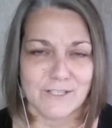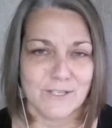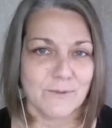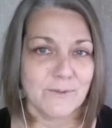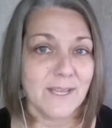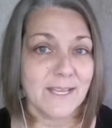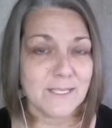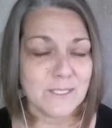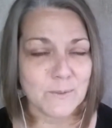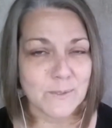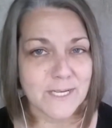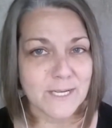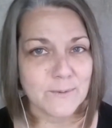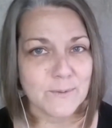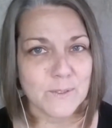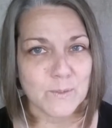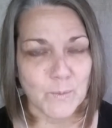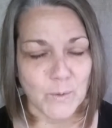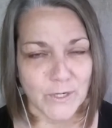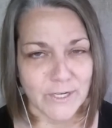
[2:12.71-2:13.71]
So that's what I
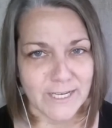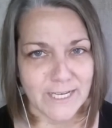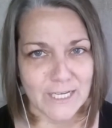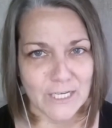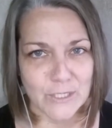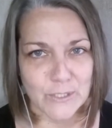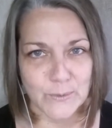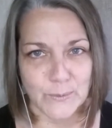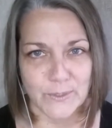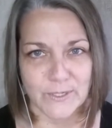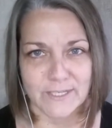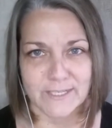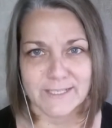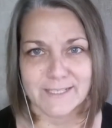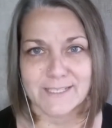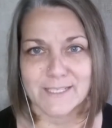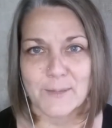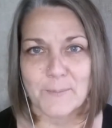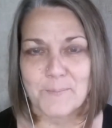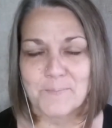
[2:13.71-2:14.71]
was working
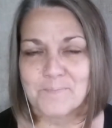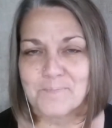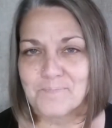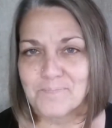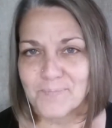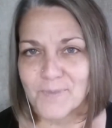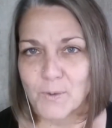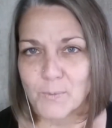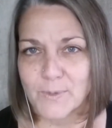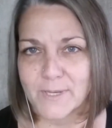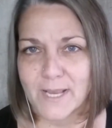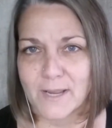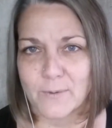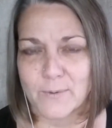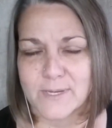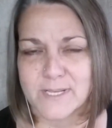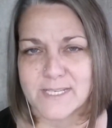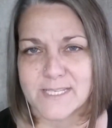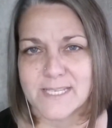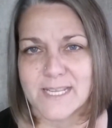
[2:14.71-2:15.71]
towards when I
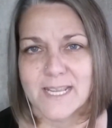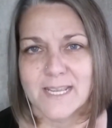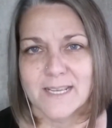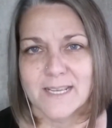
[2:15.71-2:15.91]
was